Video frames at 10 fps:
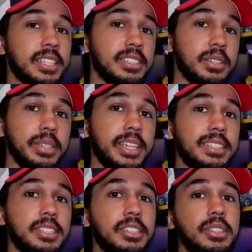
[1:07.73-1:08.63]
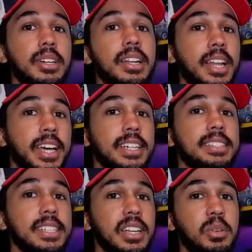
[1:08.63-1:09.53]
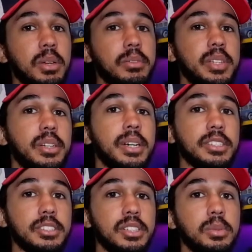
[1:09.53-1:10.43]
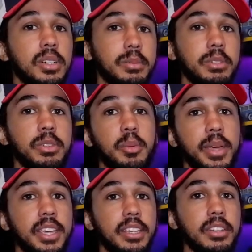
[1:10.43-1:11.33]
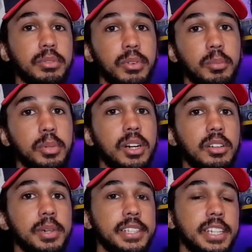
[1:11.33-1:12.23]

It is so easy to do. And like I said, I'm going to have a video out soon where I'm going to be repainting the front part of my